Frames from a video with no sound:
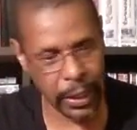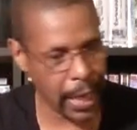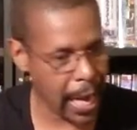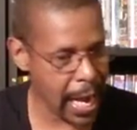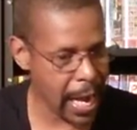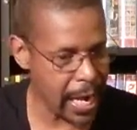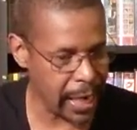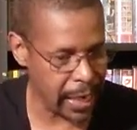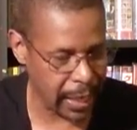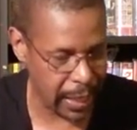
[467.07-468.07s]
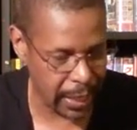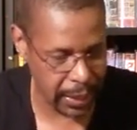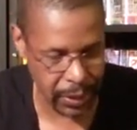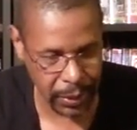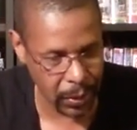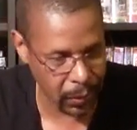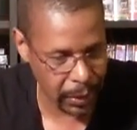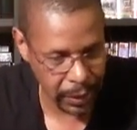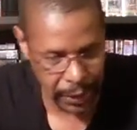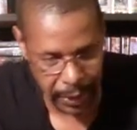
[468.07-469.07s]
Okay, so
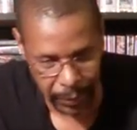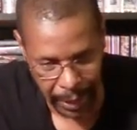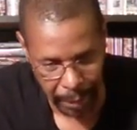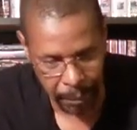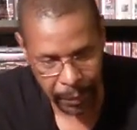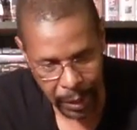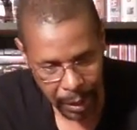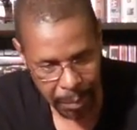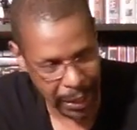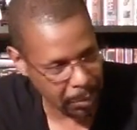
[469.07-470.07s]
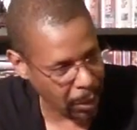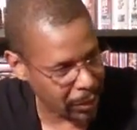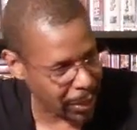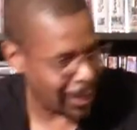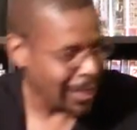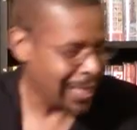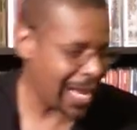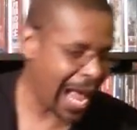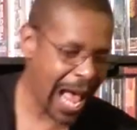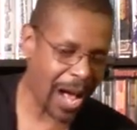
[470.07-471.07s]
let's see here. We got Baseball Star.
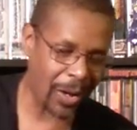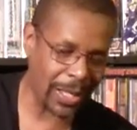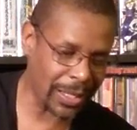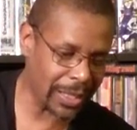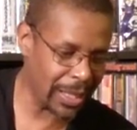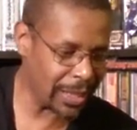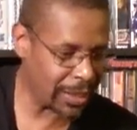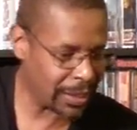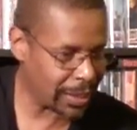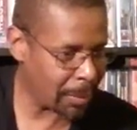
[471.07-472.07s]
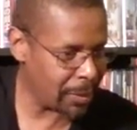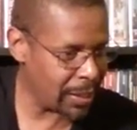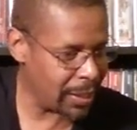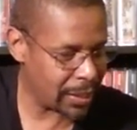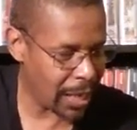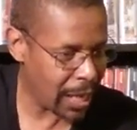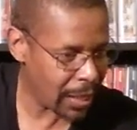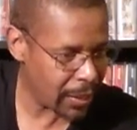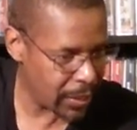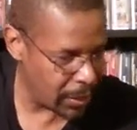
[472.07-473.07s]
Now let's get into some of these
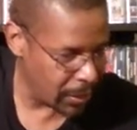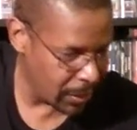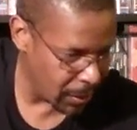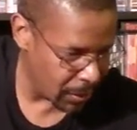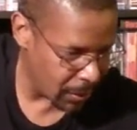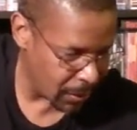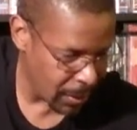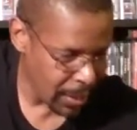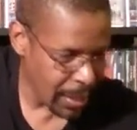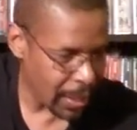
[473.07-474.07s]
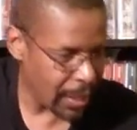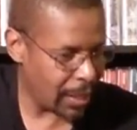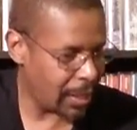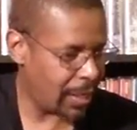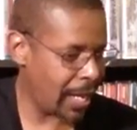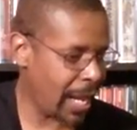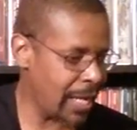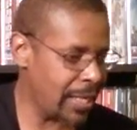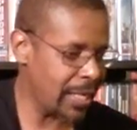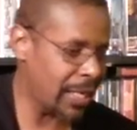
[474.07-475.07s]
other
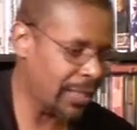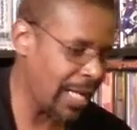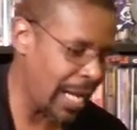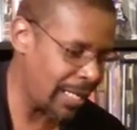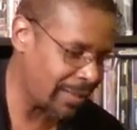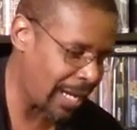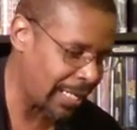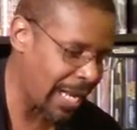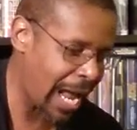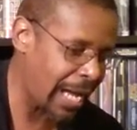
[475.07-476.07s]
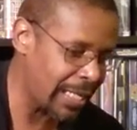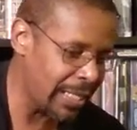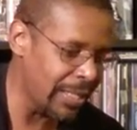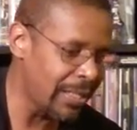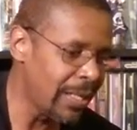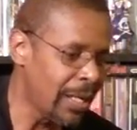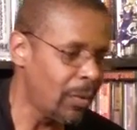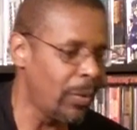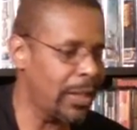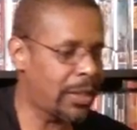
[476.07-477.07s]
AES games I got here.
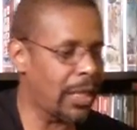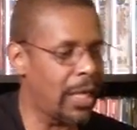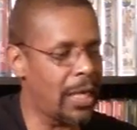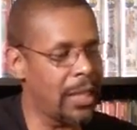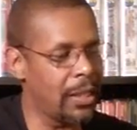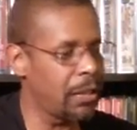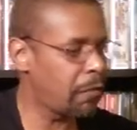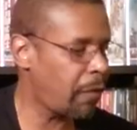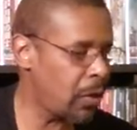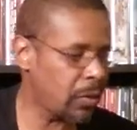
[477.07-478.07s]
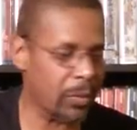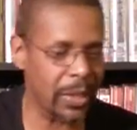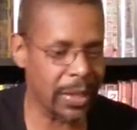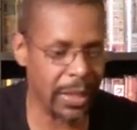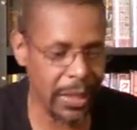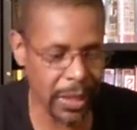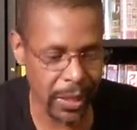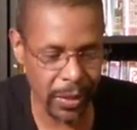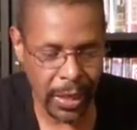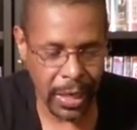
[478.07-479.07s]
Which this first one
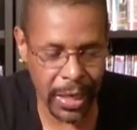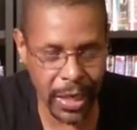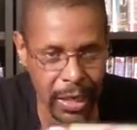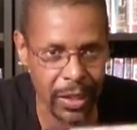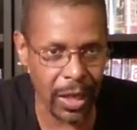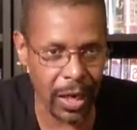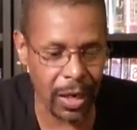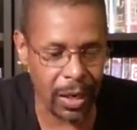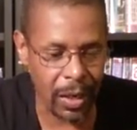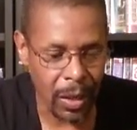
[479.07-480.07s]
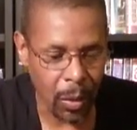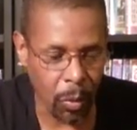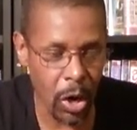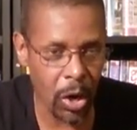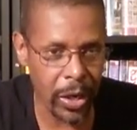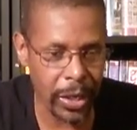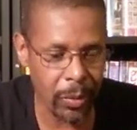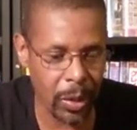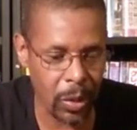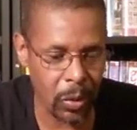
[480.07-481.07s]
here is World
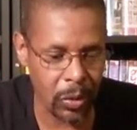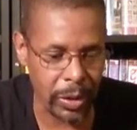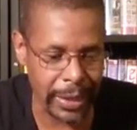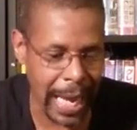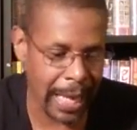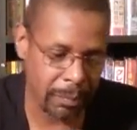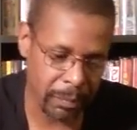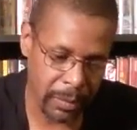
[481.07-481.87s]
Heroes Jet.